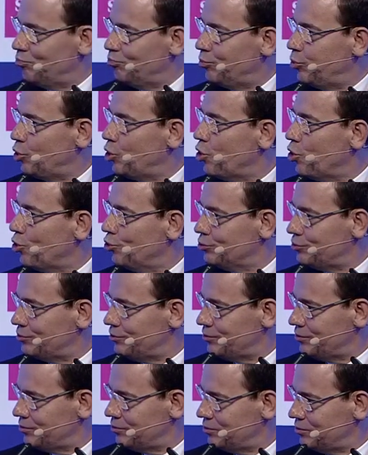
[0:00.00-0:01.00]
broad
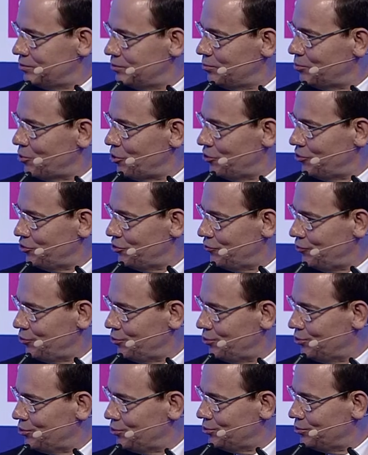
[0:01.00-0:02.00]
point of
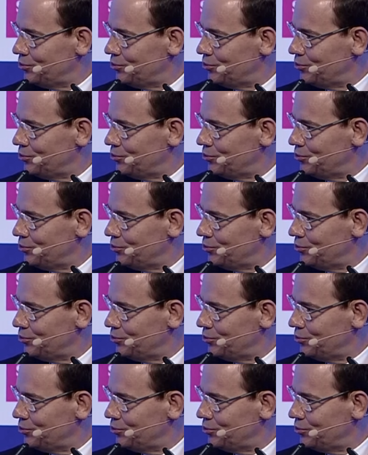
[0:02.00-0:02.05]
view.